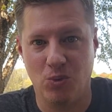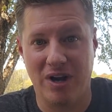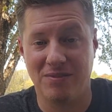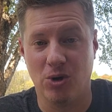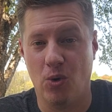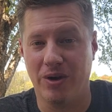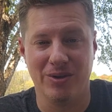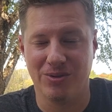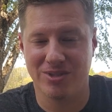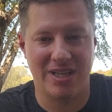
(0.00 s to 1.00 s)
whatever
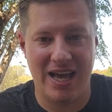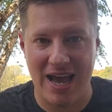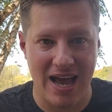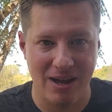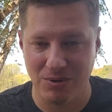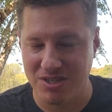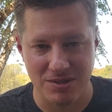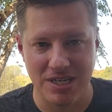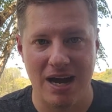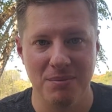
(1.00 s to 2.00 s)
oils they had, which
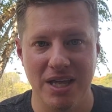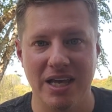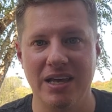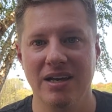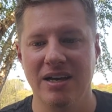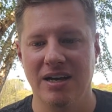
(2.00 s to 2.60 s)
was not many,